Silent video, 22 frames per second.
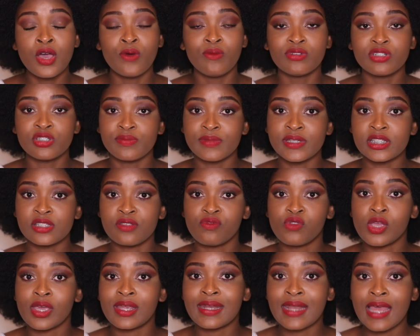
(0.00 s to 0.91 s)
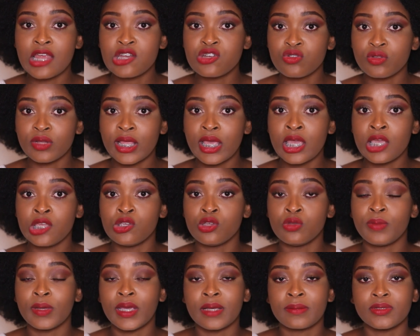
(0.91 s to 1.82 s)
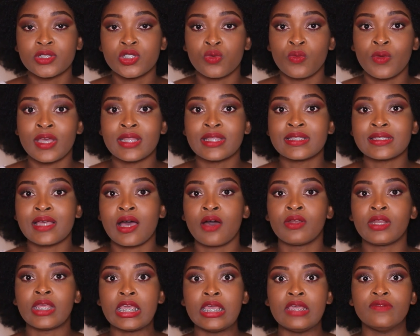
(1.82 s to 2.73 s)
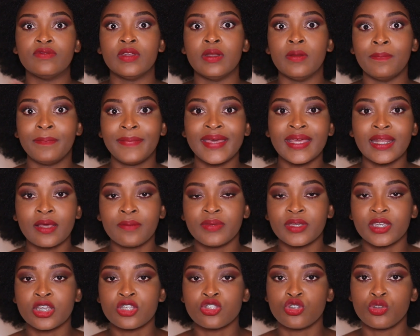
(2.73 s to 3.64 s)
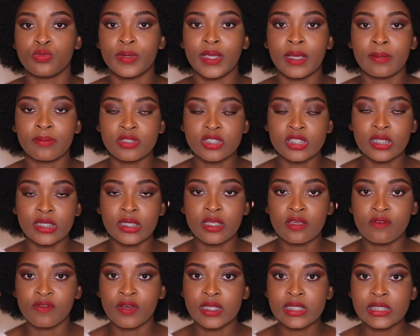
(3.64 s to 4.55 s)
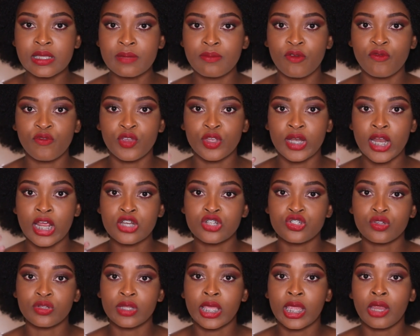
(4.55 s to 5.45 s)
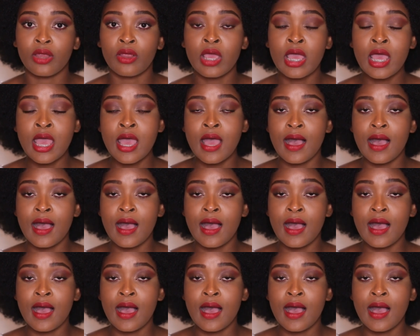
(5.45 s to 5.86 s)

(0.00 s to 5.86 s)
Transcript: which means if you had natural hair you'd be able to wear this out even better because you'd be able to leave out some of your natural hair